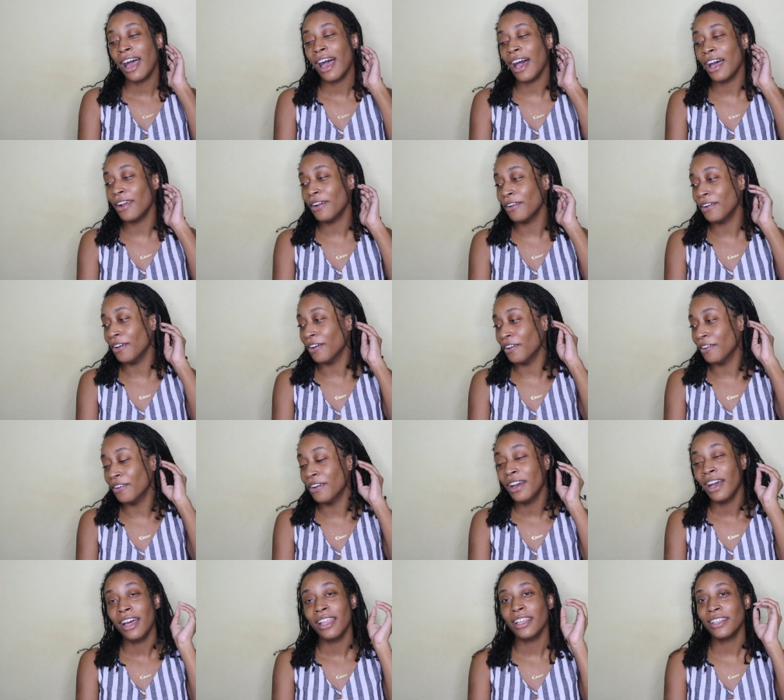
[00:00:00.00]
I don't know.
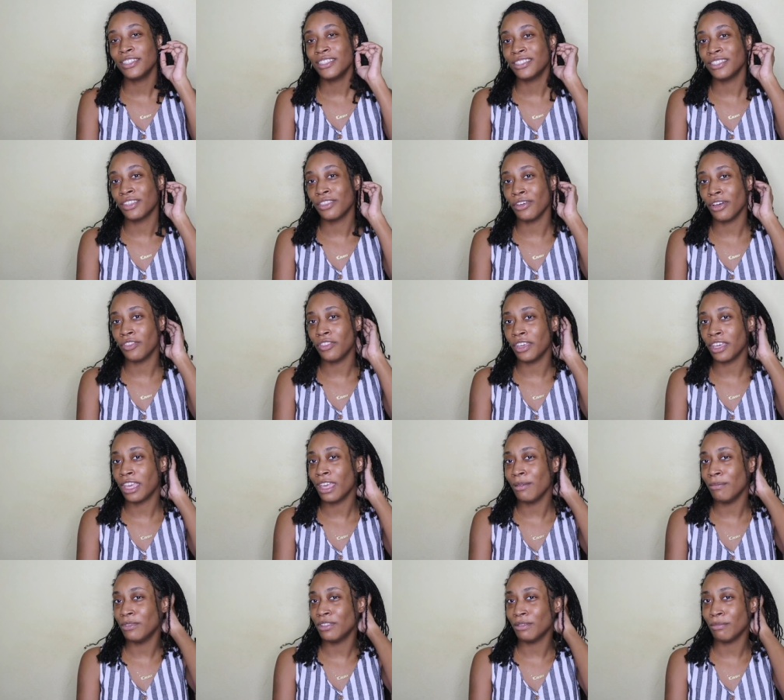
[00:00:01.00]
That's just a thought that
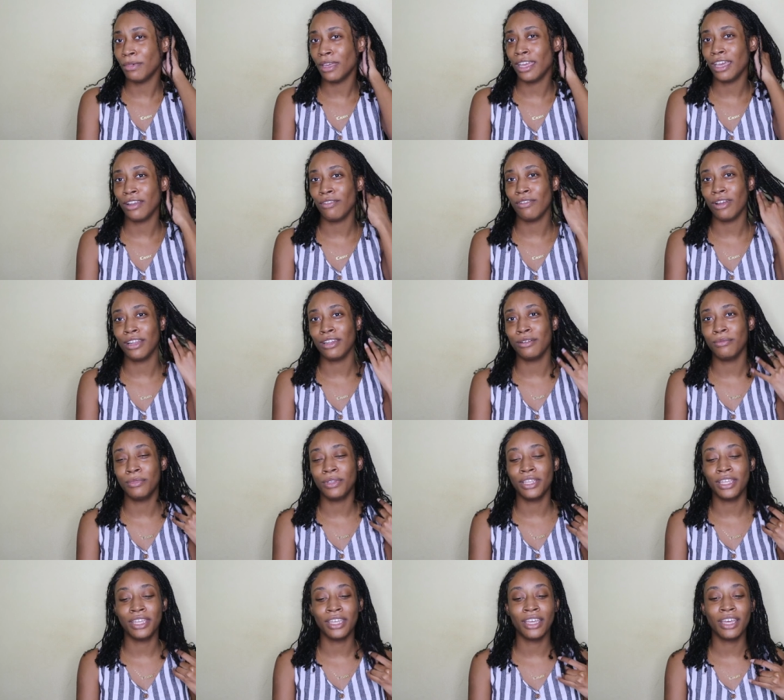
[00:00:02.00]
came into my head
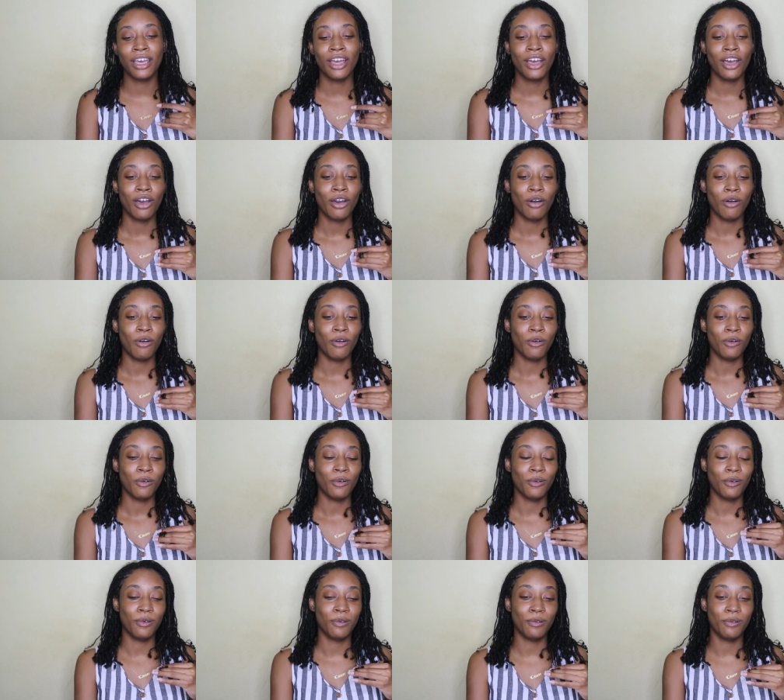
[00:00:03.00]
randomly.
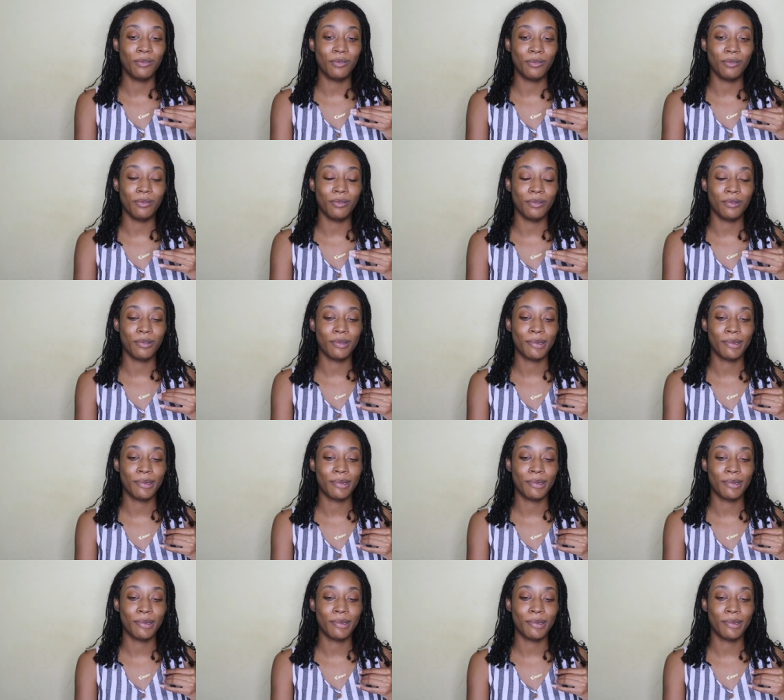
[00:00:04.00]
Hmm.